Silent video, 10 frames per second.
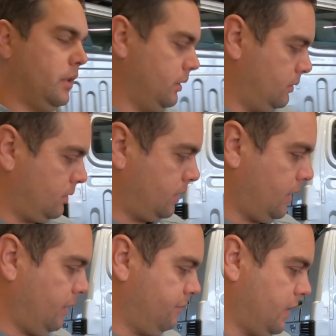a little
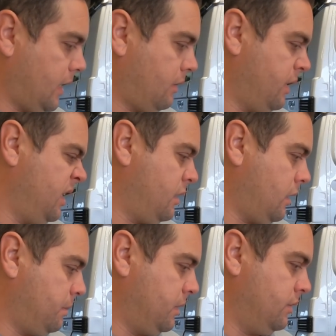Kevlar-y
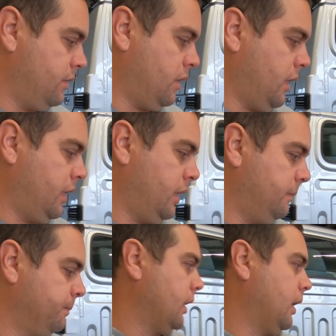type of design in it.
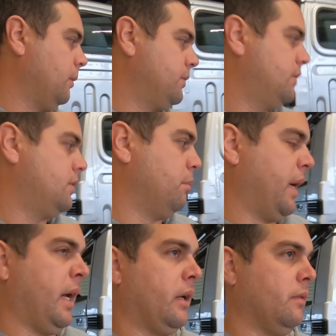It helps the
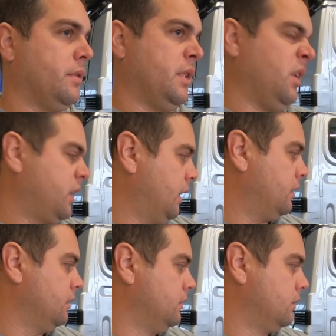bag obviously not get
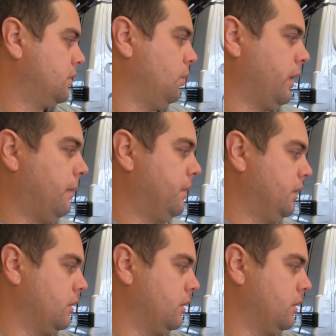caught up in the